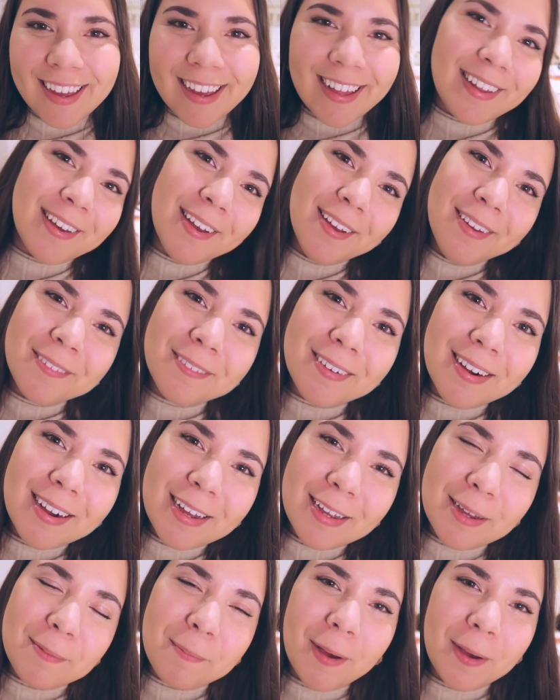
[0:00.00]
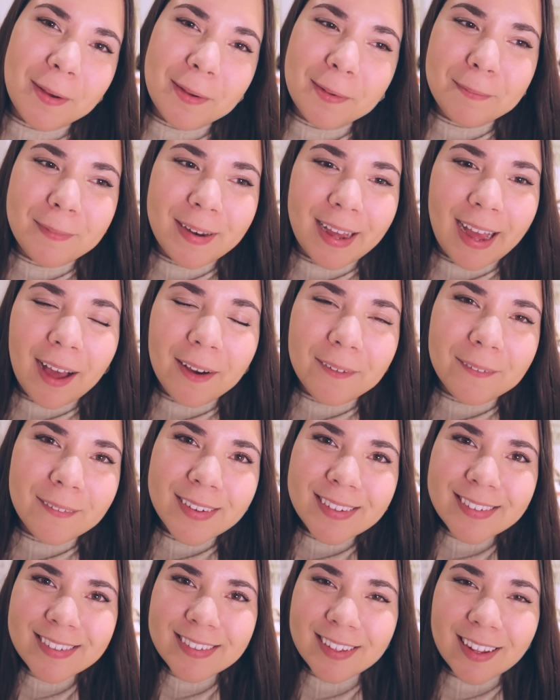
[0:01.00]
Hello, I am home
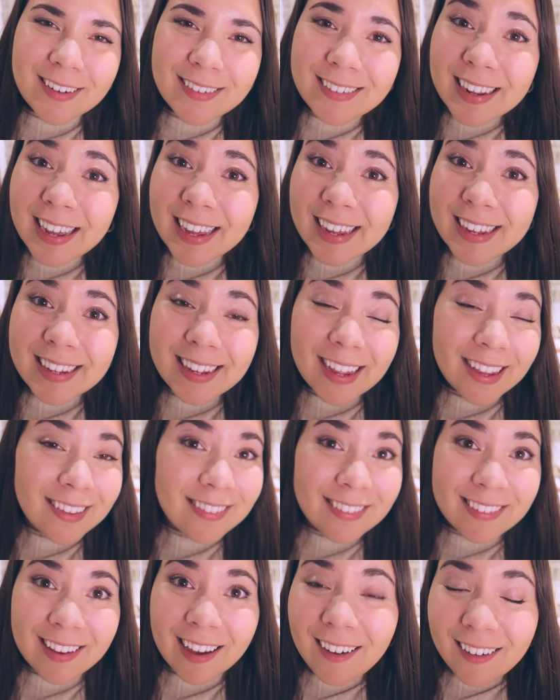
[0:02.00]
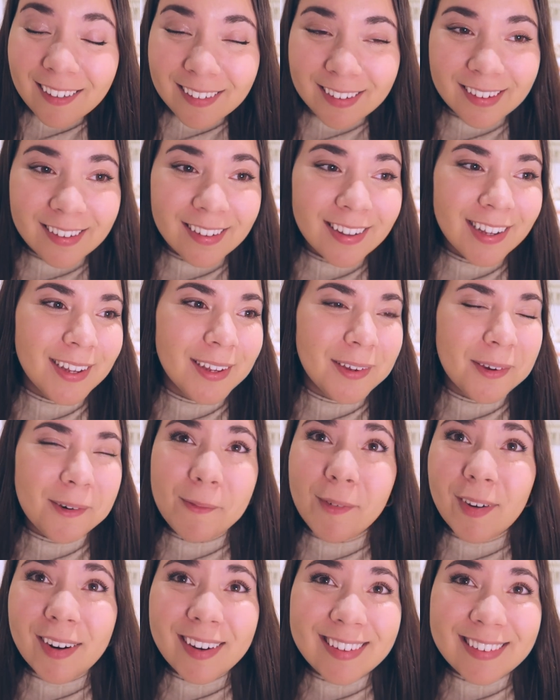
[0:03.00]
now. Sunday is done.
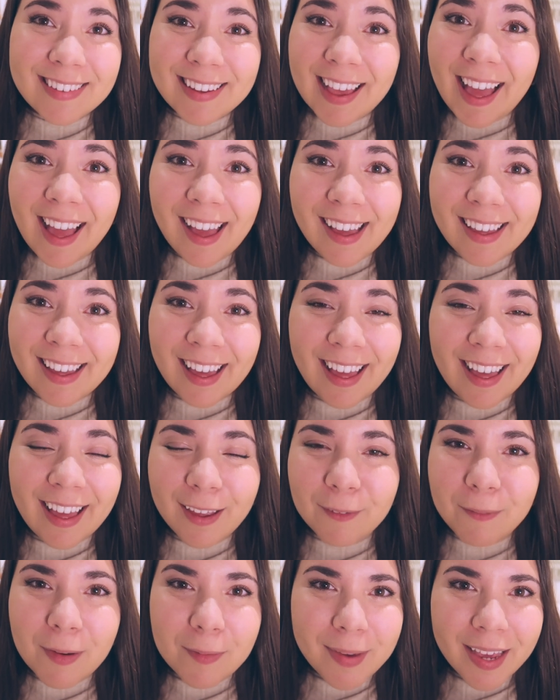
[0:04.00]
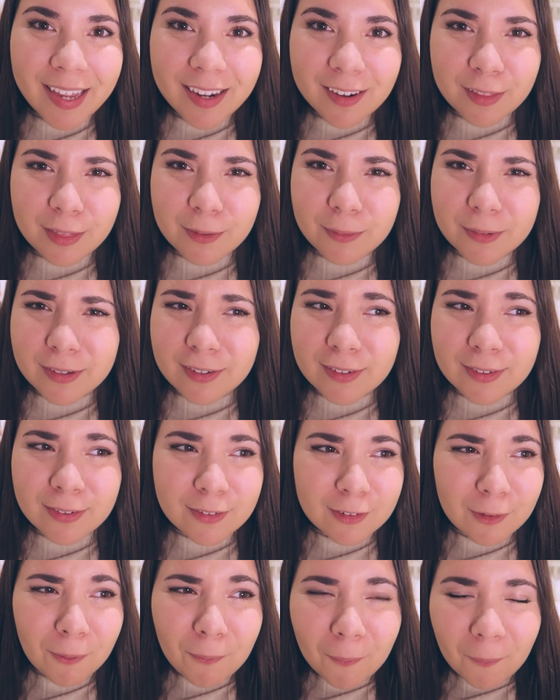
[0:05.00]
What a day, hey? We made it through a
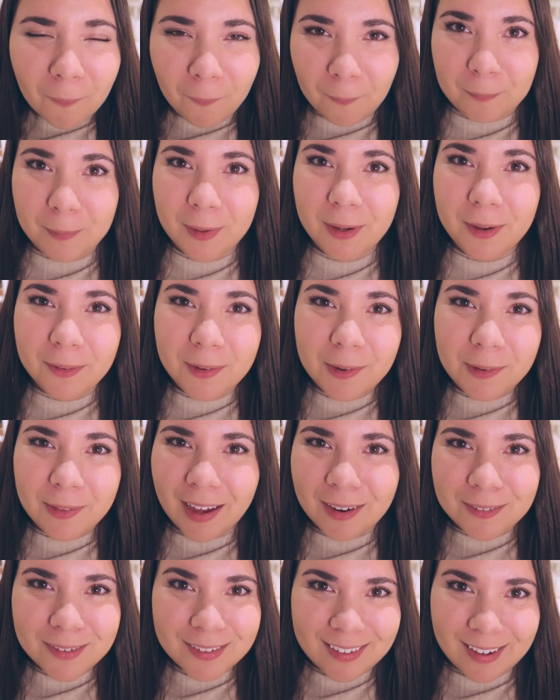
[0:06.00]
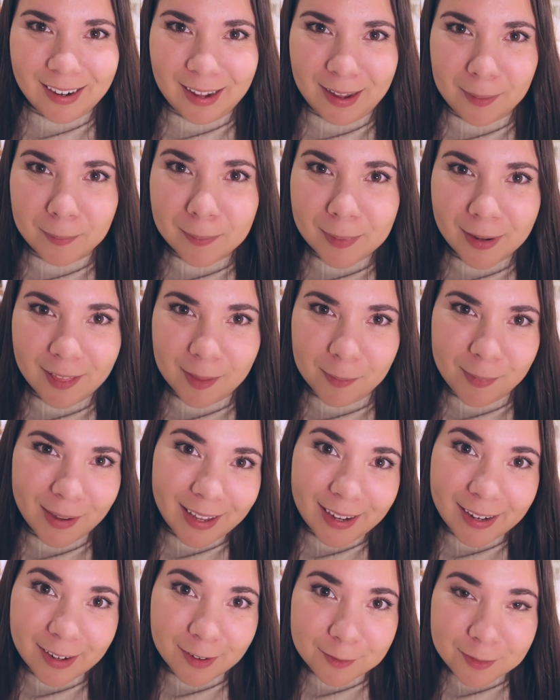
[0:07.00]
storm. Who knew that was going to happen at the
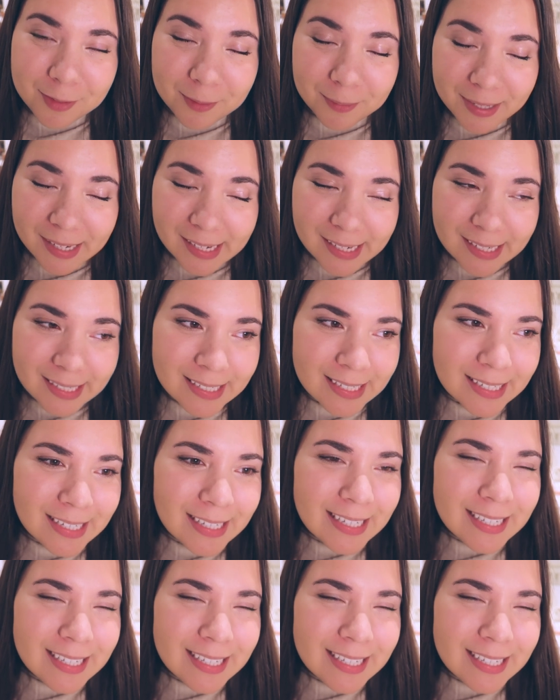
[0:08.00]
beginning of the week?